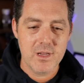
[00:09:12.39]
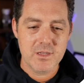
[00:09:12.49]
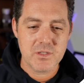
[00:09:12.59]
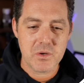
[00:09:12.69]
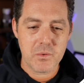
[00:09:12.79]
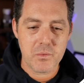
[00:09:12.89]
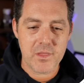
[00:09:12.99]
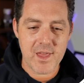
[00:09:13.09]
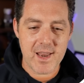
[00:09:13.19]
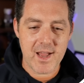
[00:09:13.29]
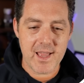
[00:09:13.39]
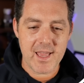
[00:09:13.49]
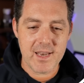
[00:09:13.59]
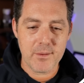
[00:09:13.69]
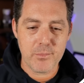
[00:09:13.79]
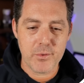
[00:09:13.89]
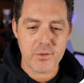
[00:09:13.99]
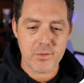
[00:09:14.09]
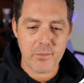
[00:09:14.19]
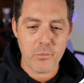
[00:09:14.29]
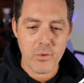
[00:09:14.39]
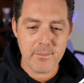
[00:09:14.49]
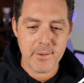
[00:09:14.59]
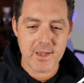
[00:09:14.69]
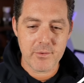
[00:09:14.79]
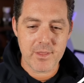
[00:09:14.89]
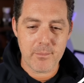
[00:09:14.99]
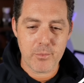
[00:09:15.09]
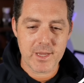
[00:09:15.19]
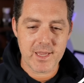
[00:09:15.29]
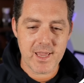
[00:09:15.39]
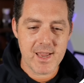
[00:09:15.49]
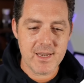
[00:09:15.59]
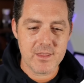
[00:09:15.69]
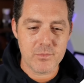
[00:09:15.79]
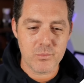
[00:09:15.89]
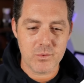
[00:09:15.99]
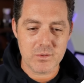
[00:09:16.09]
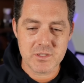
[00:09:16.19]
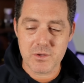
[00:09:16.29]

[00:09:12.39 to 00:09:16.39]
so that I end up with only one peg without breaking any of the rules.